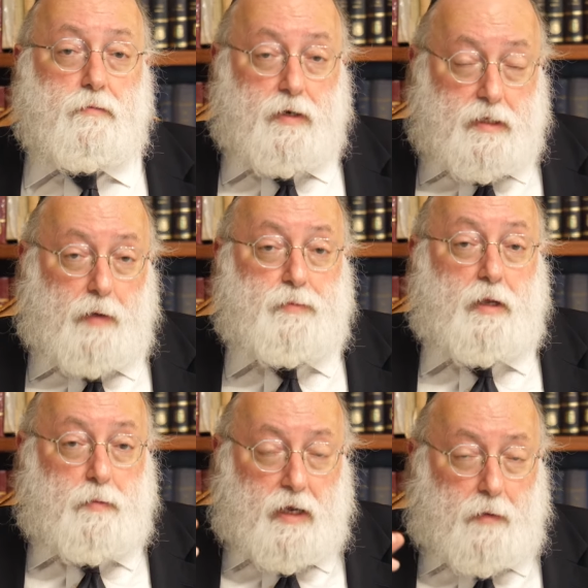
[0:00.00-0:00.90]
We're
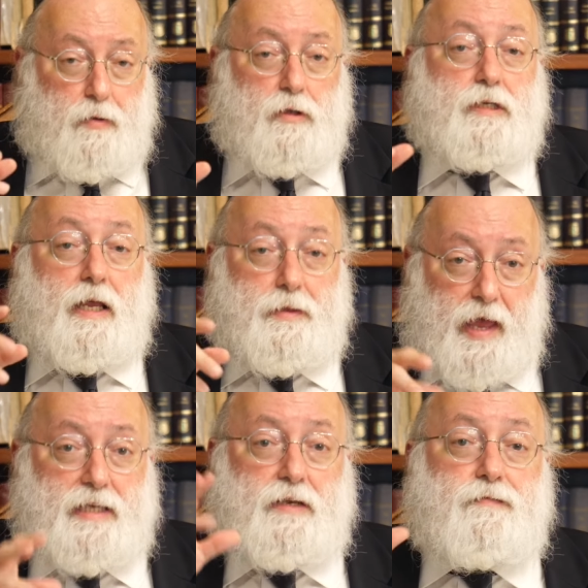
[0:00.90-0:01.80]
accepting the Kabbalah sale,
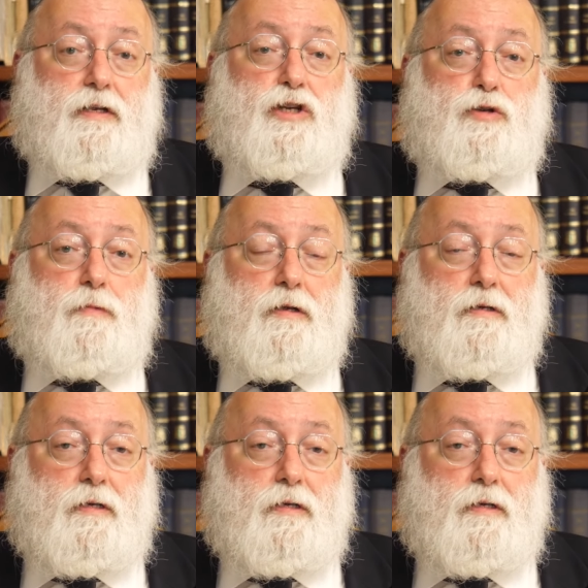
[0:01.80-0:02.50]
Nasa v'nishma.